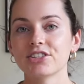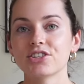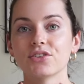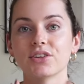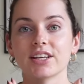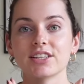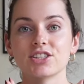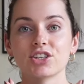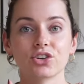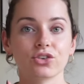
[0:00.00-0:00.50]
So
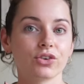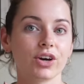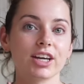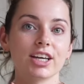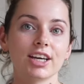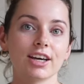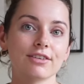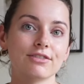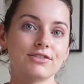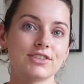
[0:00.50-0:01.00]
that's a great
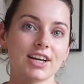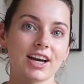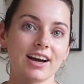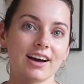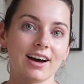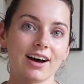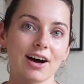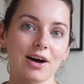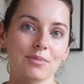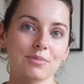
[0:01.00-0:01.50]
gift
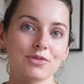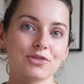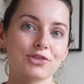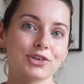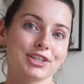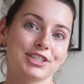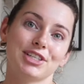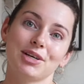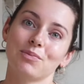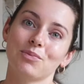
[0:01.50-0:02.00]
um,
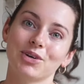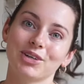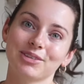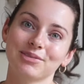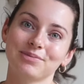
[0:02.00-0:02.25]
for someone.